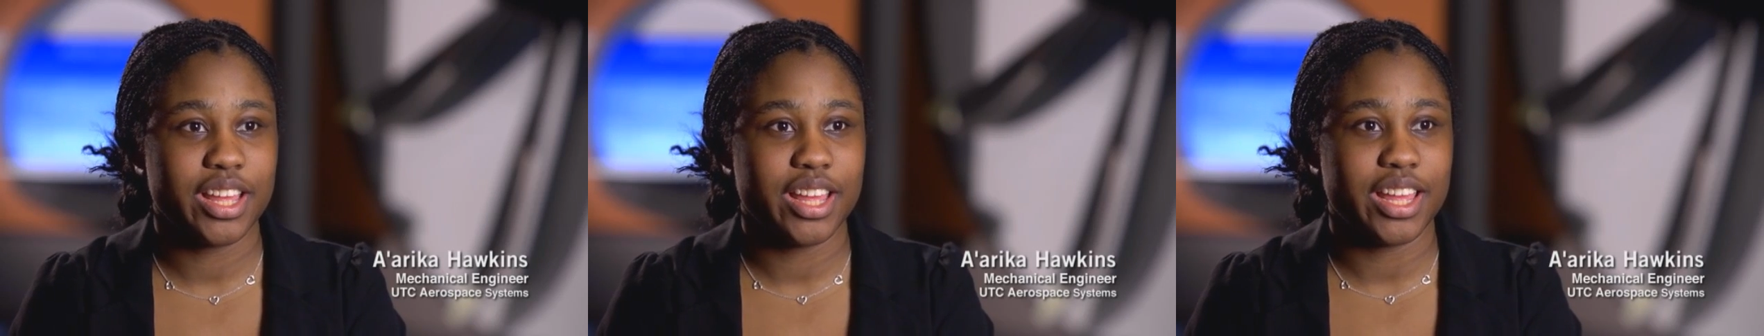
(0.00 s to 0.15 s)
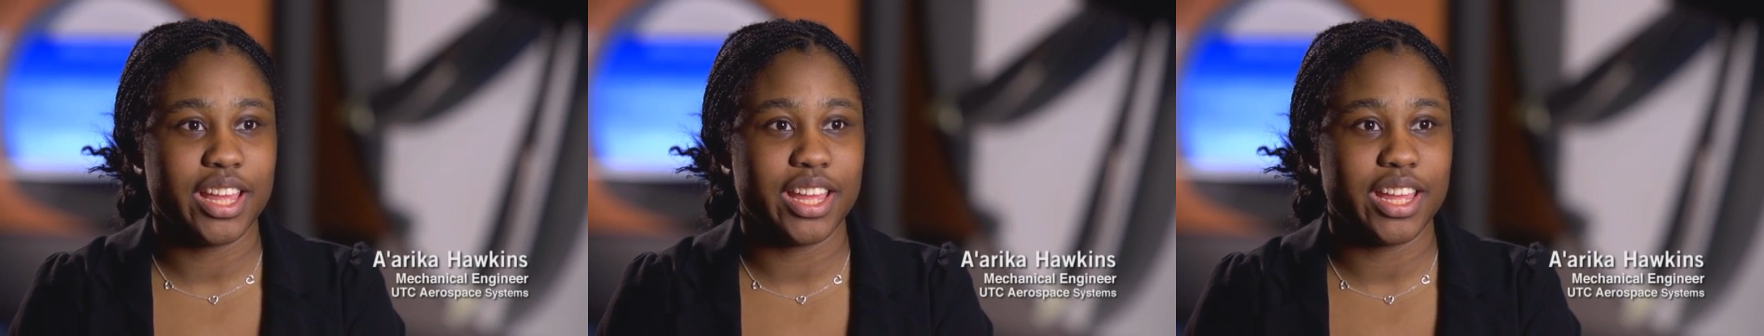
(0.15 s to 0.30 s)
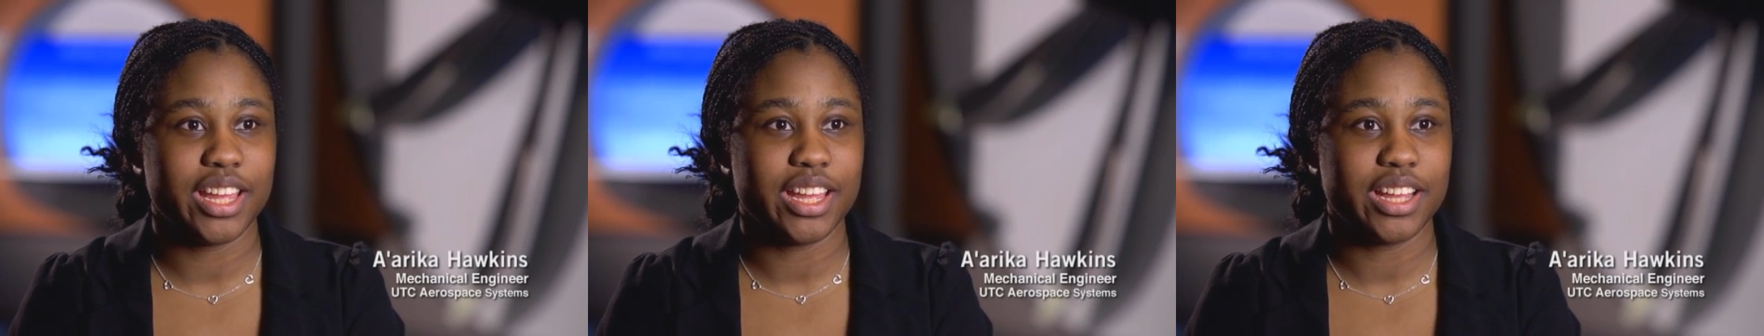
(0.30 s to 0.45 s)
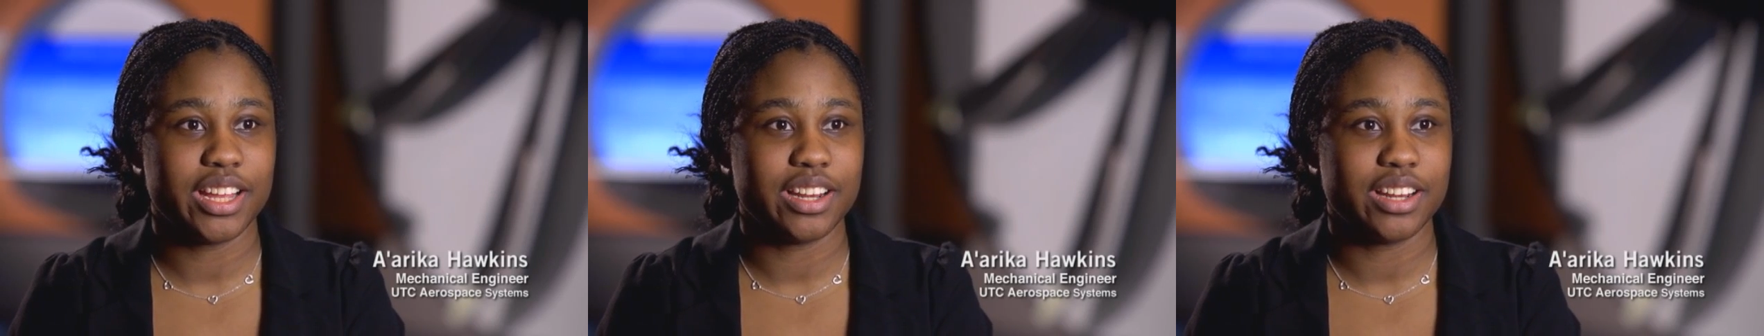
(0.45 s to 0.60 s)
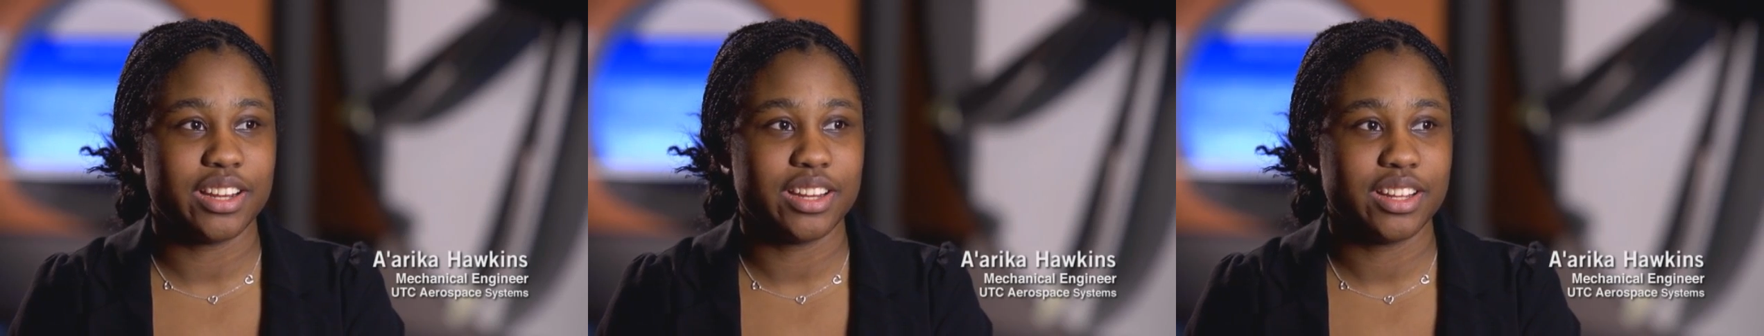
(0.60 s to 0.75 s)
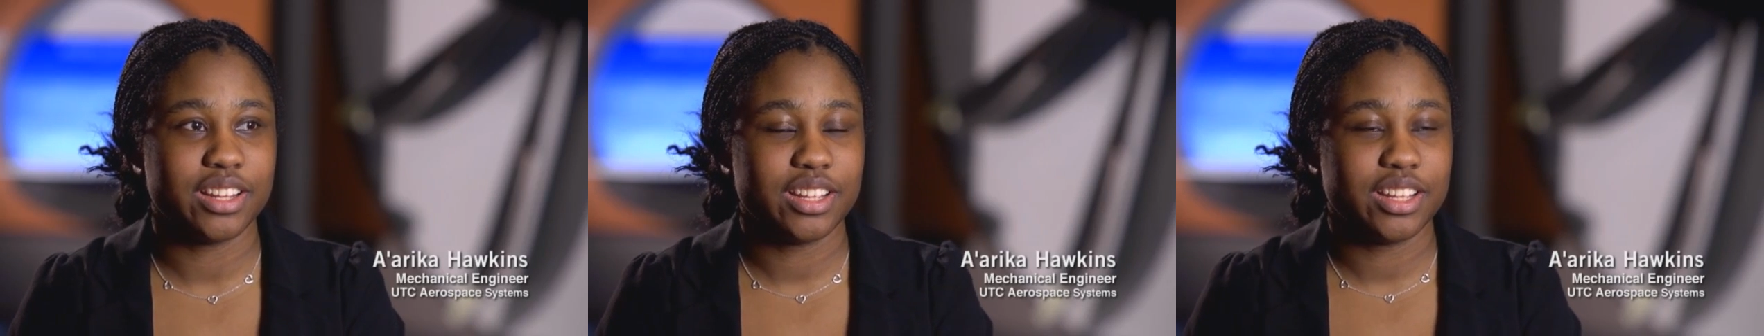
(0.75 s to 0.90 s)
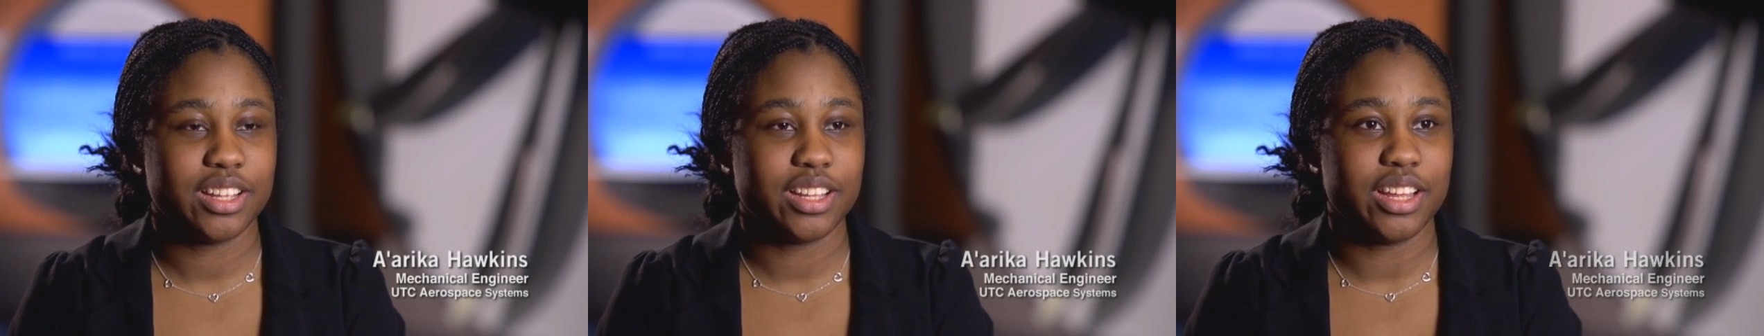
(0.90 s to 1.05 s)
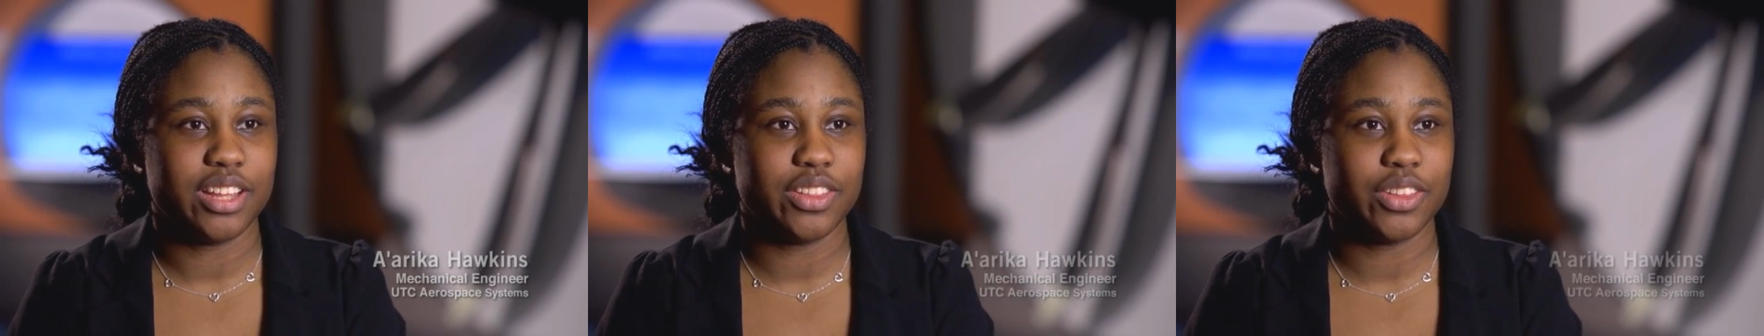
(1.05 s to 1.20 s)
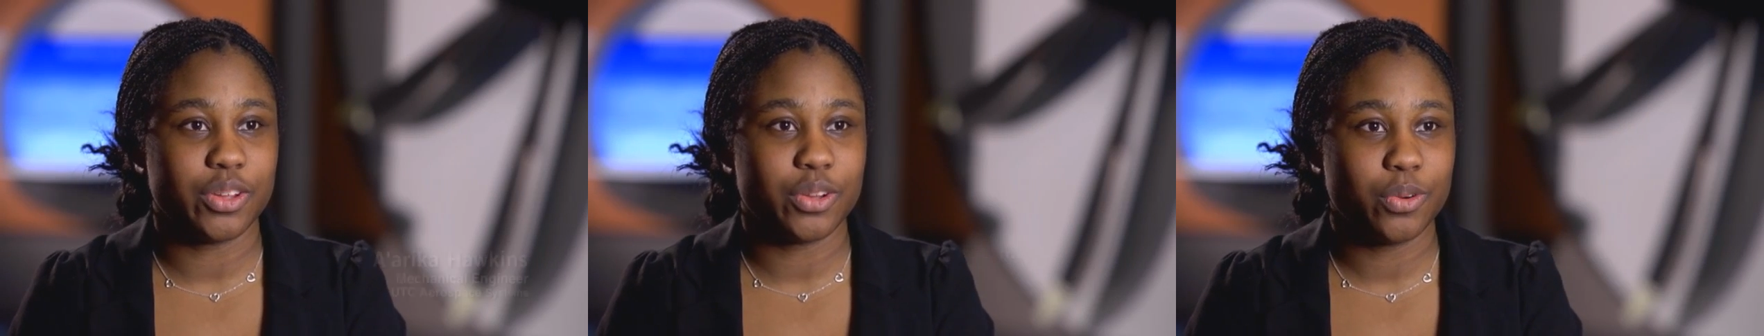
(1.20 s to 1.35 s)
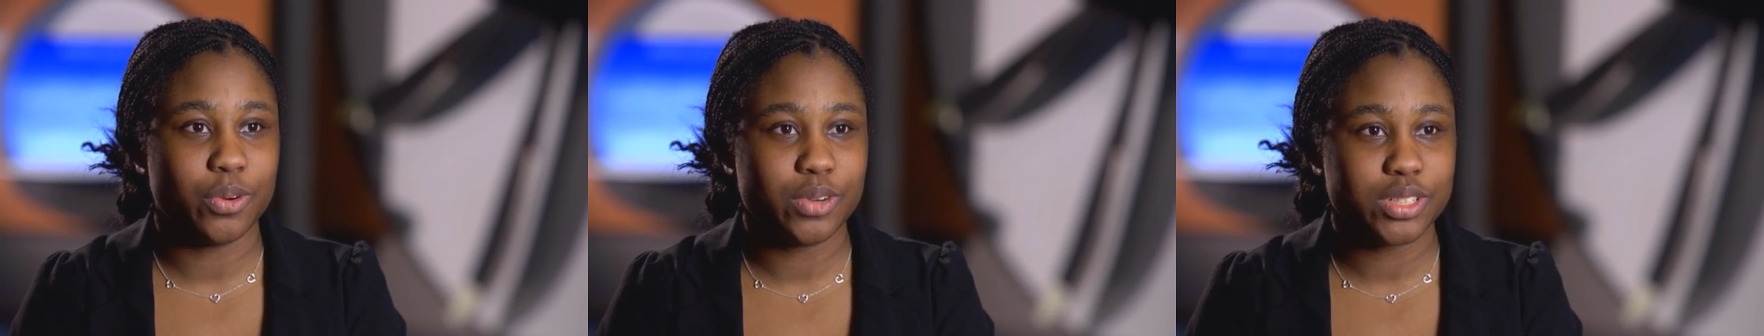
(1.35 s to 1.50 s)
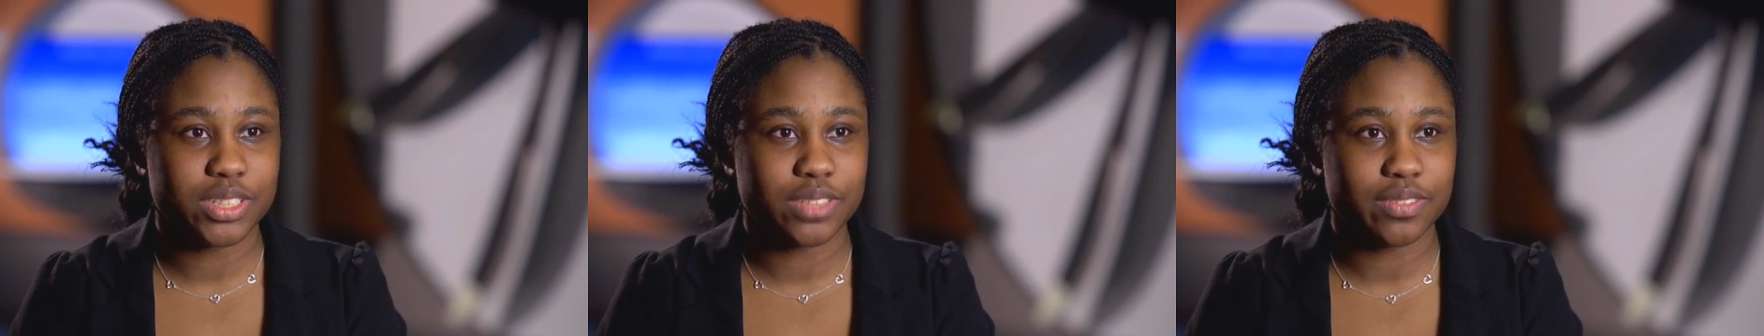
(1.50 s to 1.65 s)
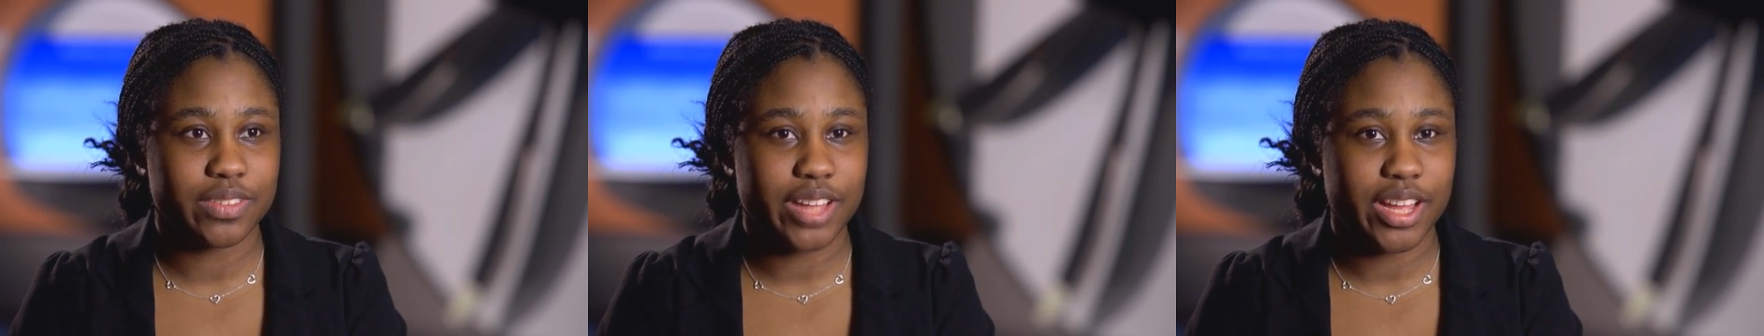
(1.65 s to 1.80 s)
And in the course of